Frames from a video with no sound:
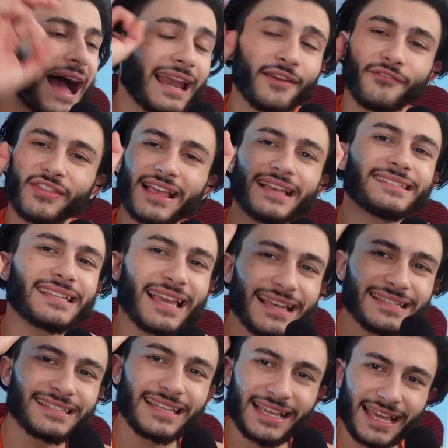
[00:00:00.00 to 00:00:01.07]
And if this
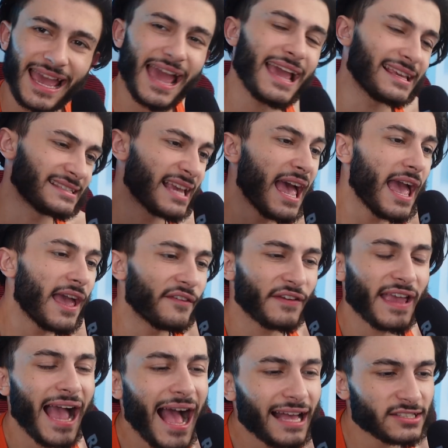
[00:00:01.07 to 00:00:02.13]
is the case, if
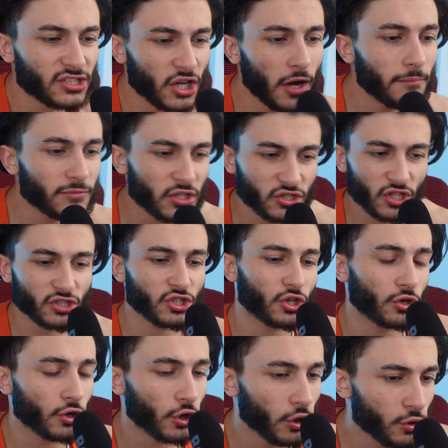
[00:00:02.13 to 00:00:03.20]
he has come to such a
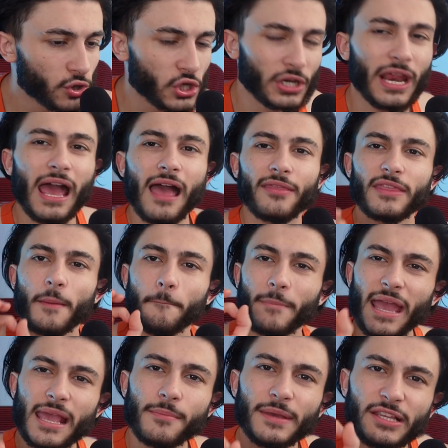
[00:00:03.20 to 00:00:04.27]
conclusion, then
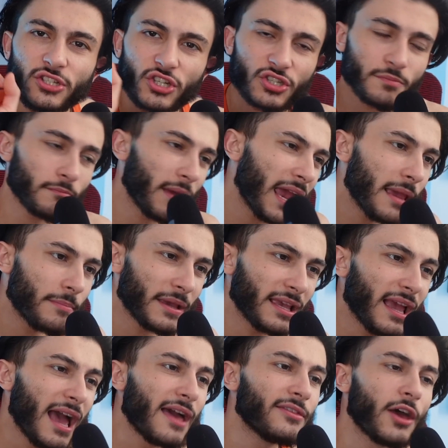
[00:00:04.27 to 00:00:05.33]
maybe, just
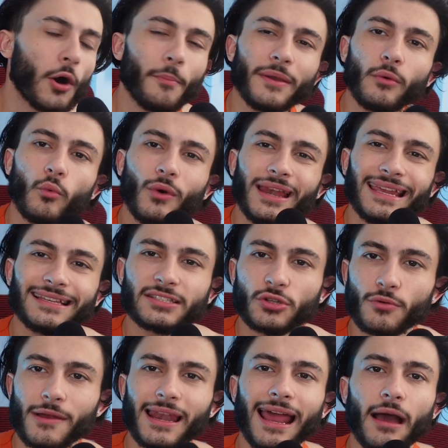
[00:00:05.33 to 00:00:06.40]
maybe, they'll be willing
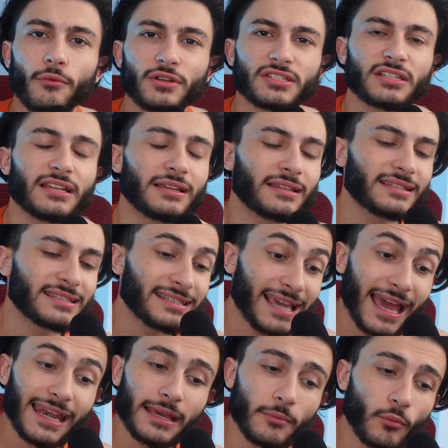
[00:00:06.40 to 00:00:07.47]
to allow us to
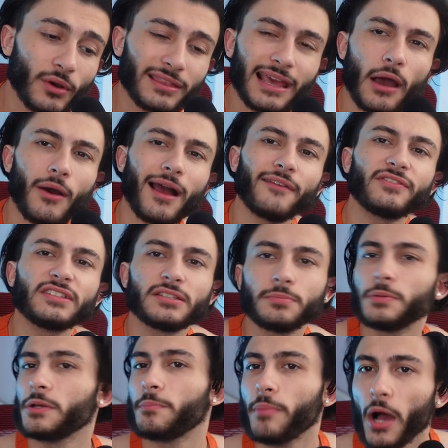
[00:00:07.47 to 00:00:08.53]
get him without having to
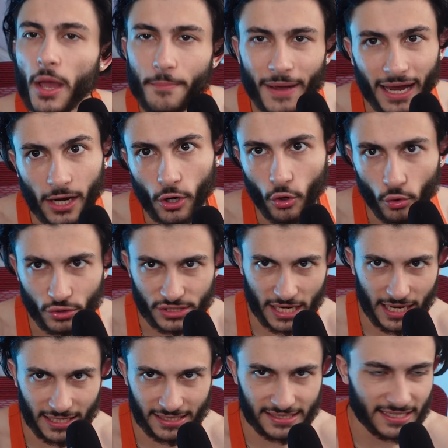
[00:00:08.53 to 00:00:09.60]
put a buyback clause
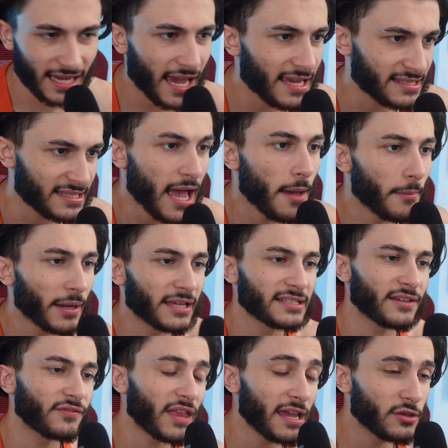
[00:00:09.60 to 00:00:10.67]
in his case. Because
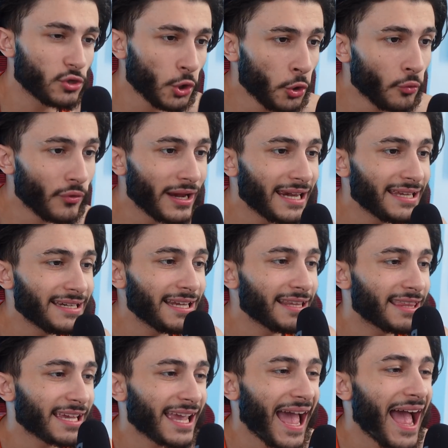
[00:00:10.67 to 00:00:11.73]
if they do really
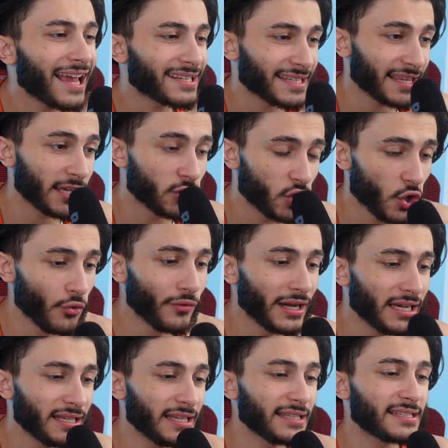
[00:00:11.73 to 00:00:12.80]
need the cash and they do
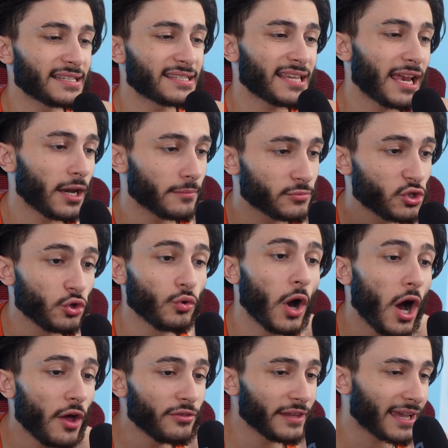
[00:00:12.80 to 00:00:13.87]
really need to sell up to
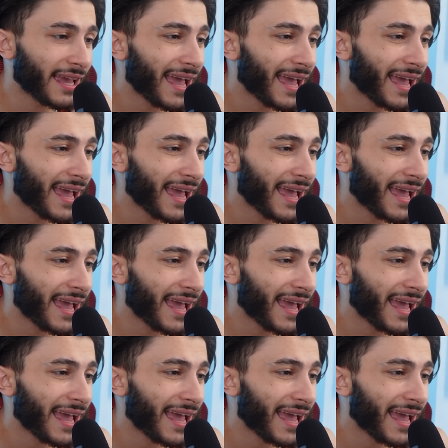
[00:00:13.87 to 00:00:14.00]
earn the